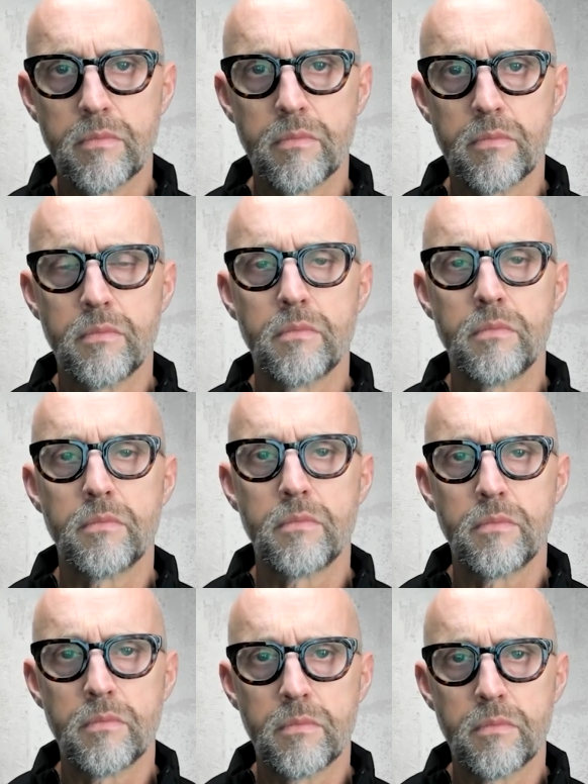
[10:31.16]

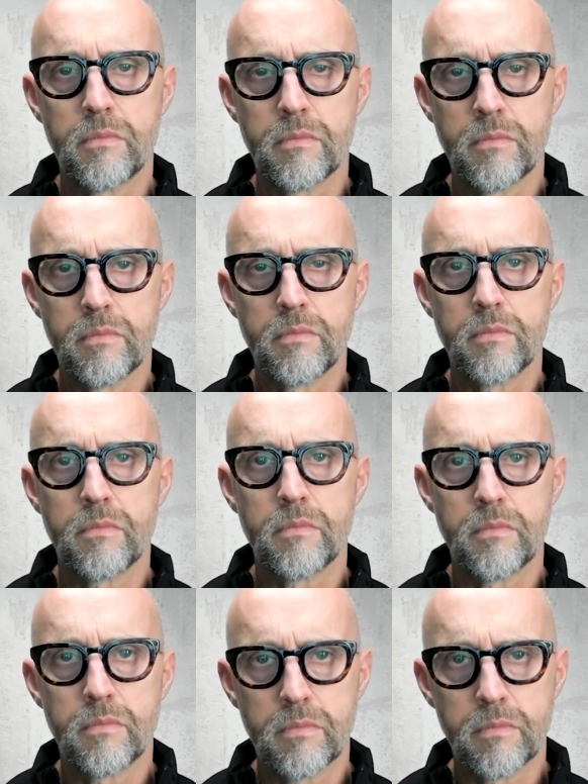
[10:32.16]

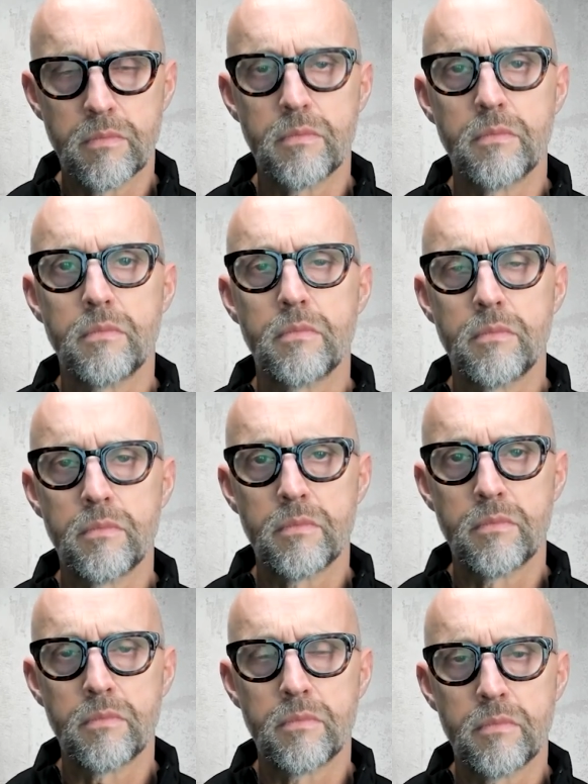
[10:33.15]

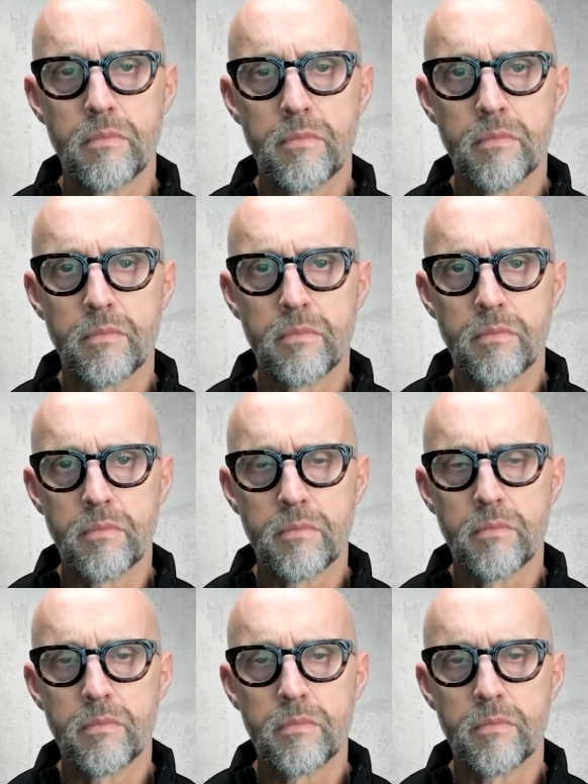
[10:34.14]
[no speech]